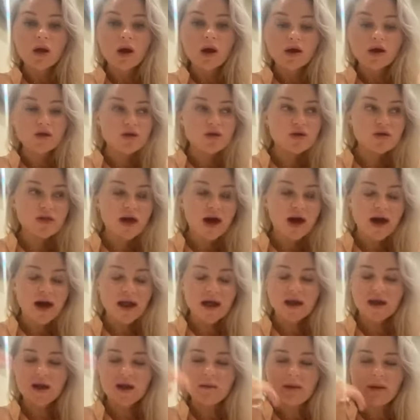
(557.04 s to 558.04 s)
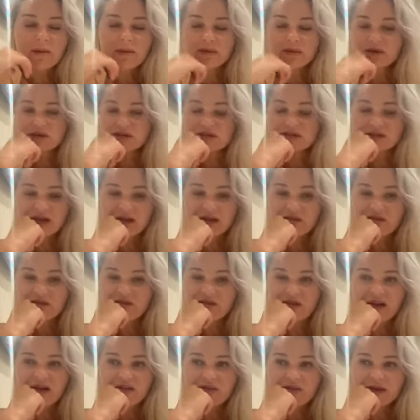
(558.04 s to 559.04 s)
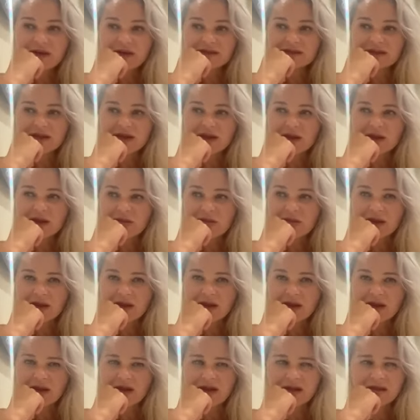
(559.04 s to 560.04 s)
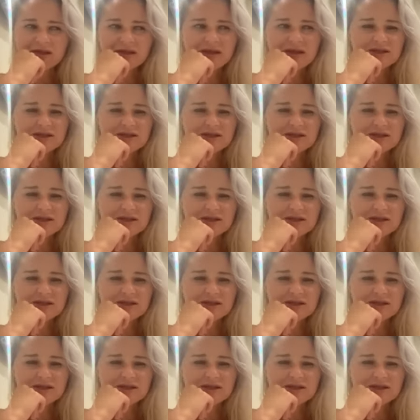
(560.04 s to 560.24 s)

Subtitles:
I knew that. And I remember just like 5 weeks in being like,